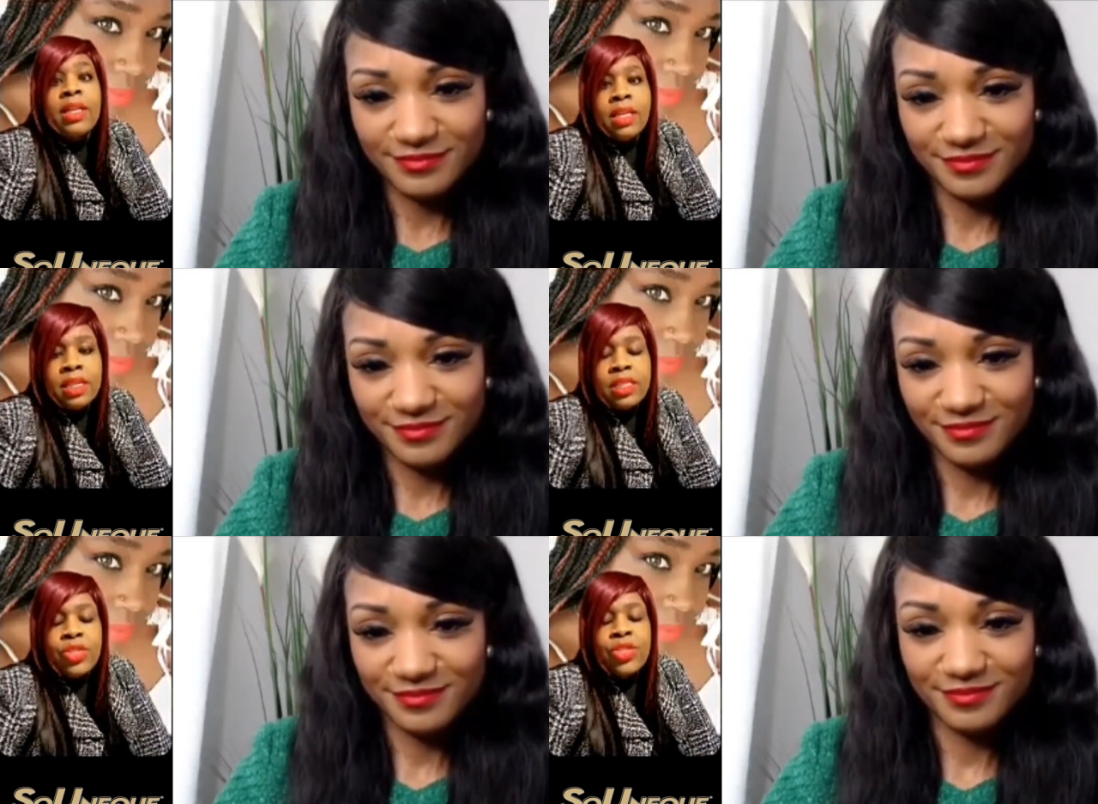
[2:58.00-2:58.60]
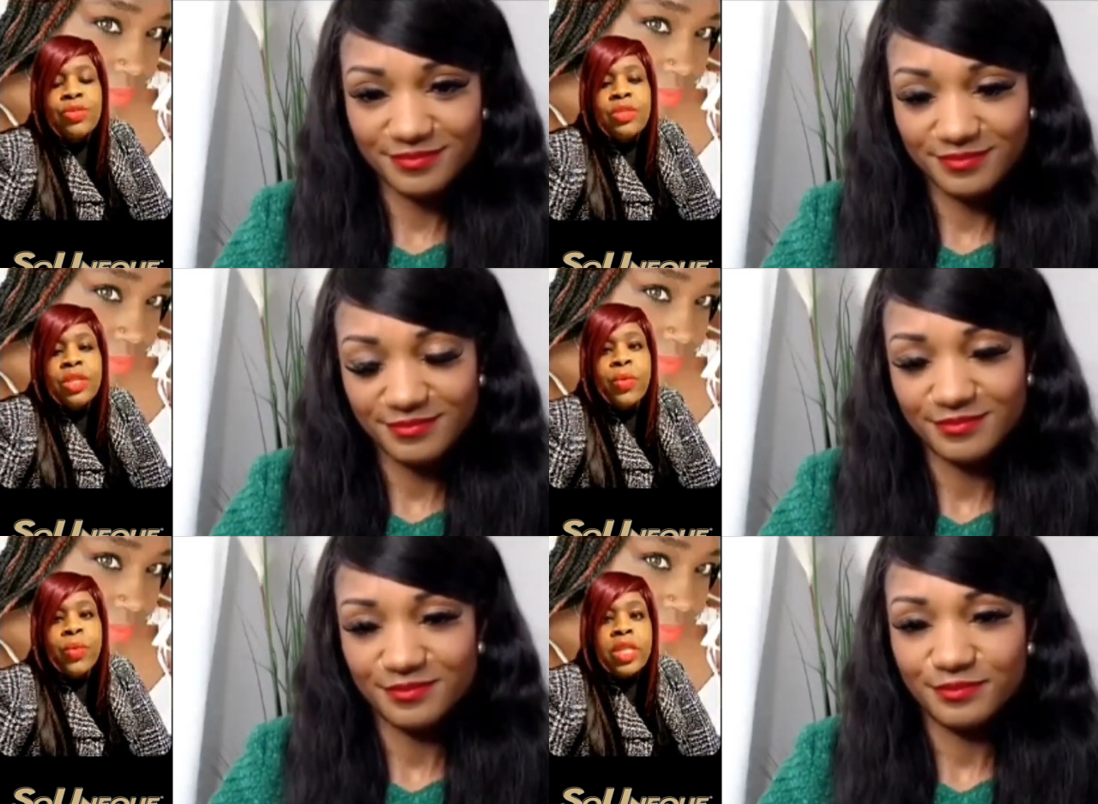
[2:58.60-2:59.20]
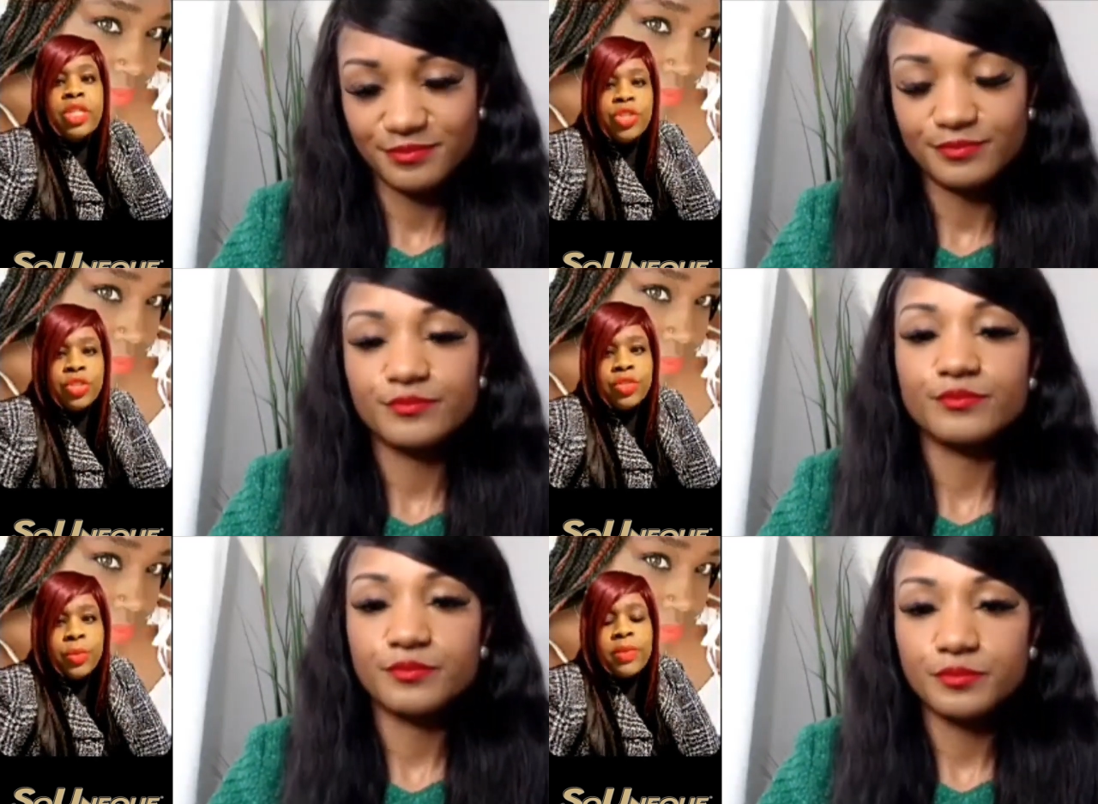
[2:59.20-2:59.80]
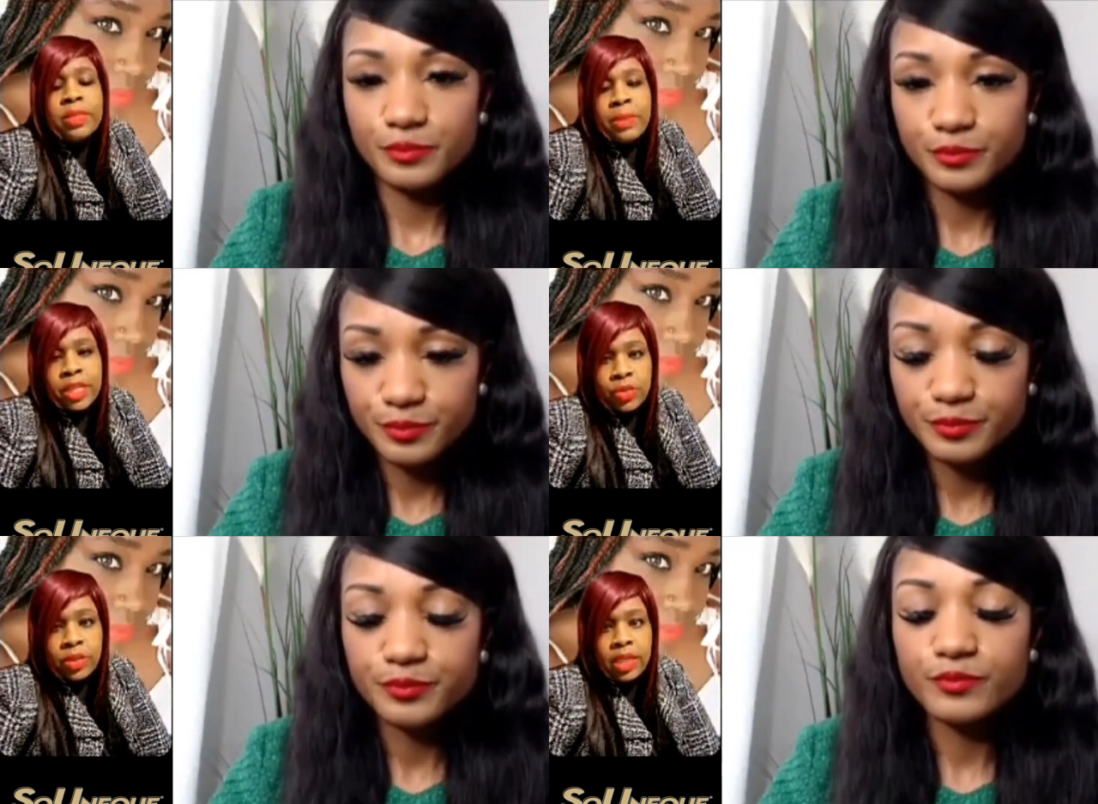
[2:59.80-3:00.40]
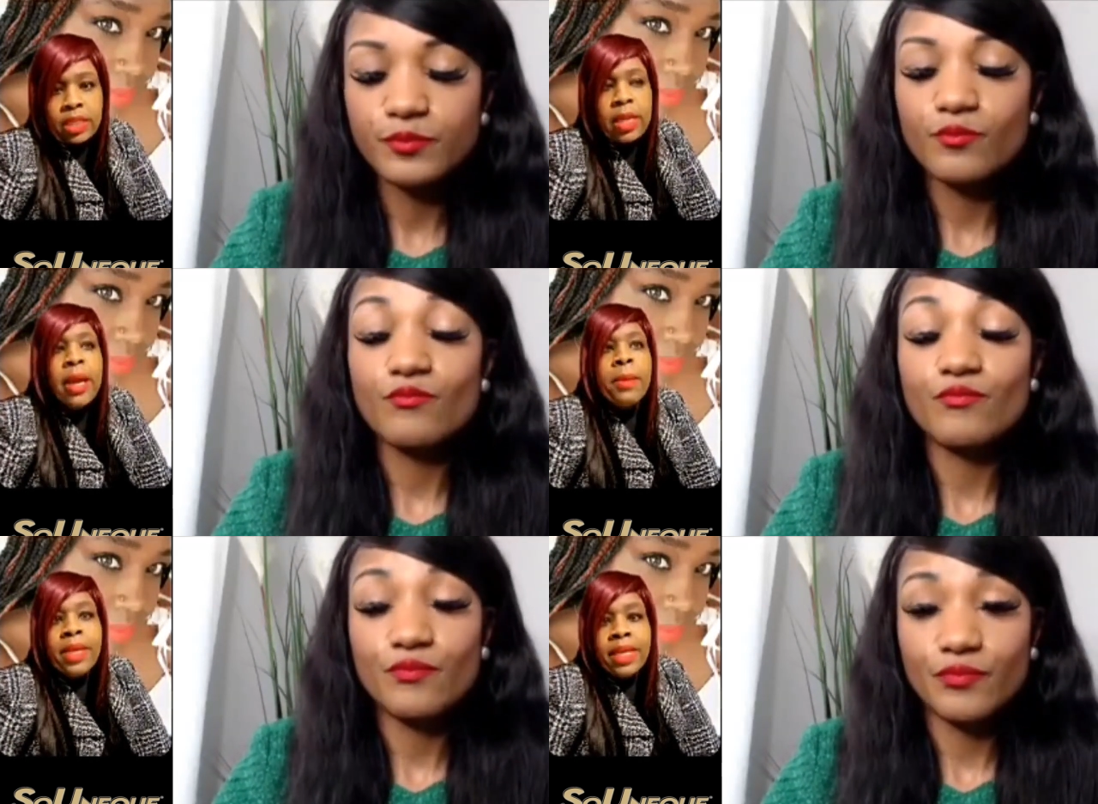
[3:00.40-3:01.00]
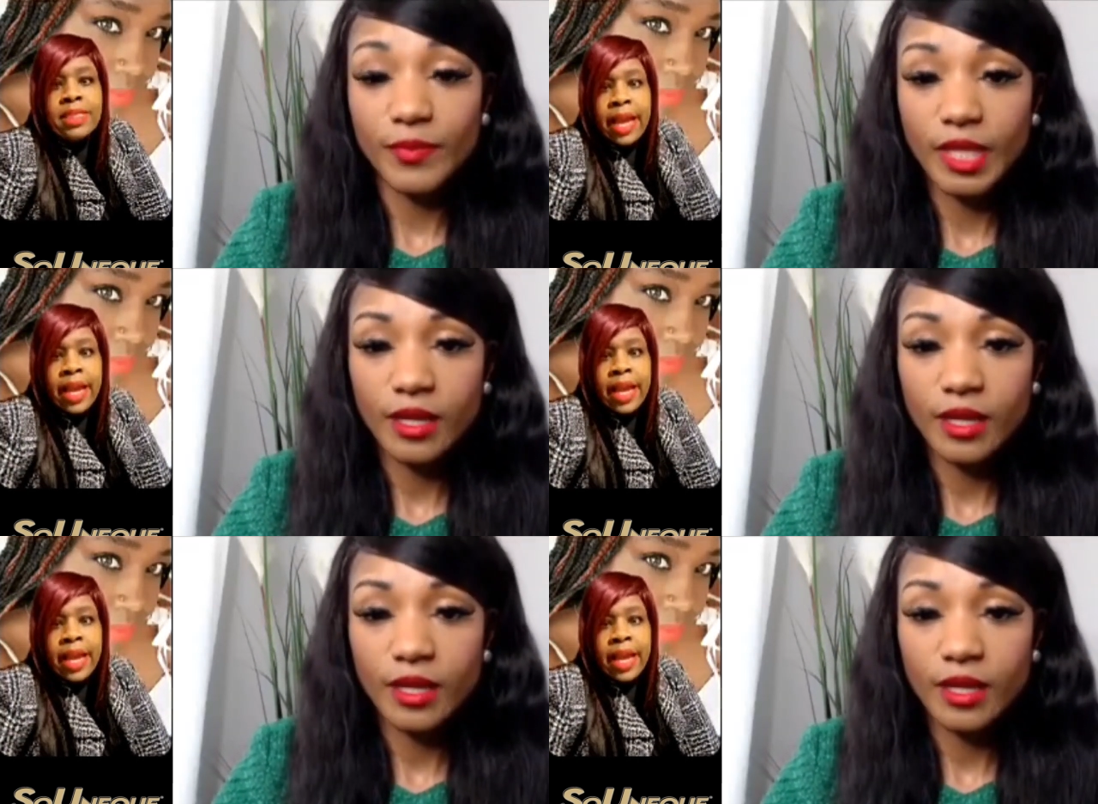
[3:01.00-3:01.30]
Speaker 1: is to deal with children with special needs because I